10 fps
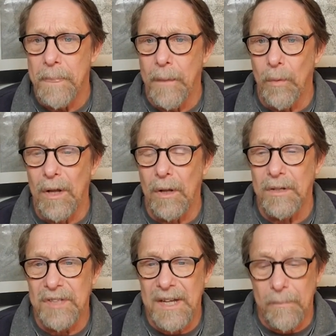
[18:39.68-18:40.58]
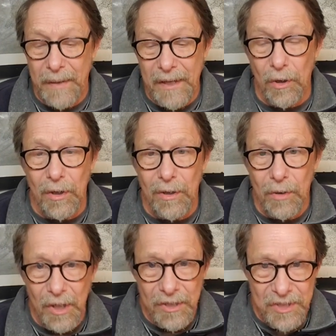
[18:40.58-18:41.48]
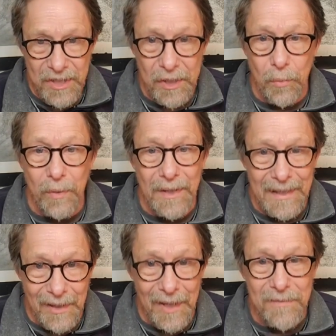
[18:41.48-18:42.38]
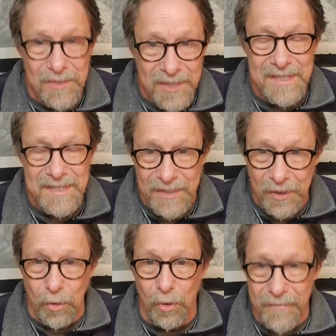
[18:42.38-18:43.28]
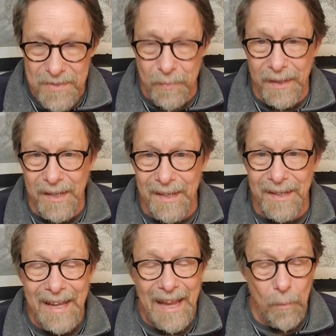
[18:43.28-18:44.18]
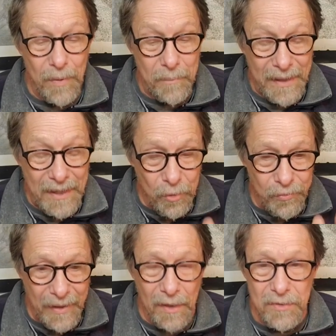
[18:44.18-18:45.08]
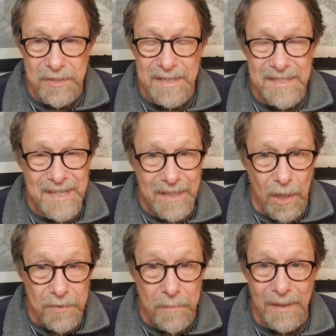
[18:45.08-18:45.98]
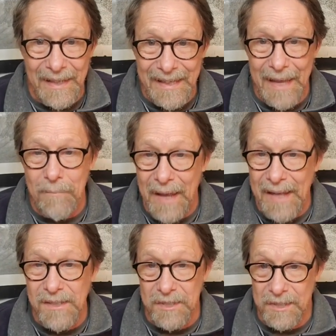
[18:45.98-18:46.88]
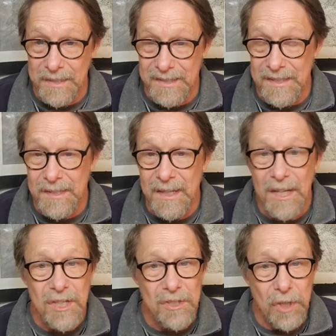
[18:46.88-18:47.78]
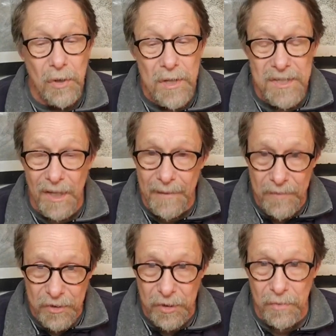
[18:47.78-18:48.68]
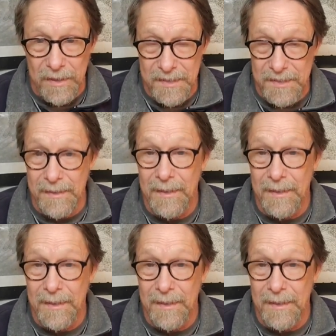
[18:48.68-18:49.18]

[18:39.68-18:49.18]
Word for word: Well, G Peter genuinely loved Jesus at the core of his being. And when Peter failed Jesus, he ultimately came back to Jesus. Judas loved Judas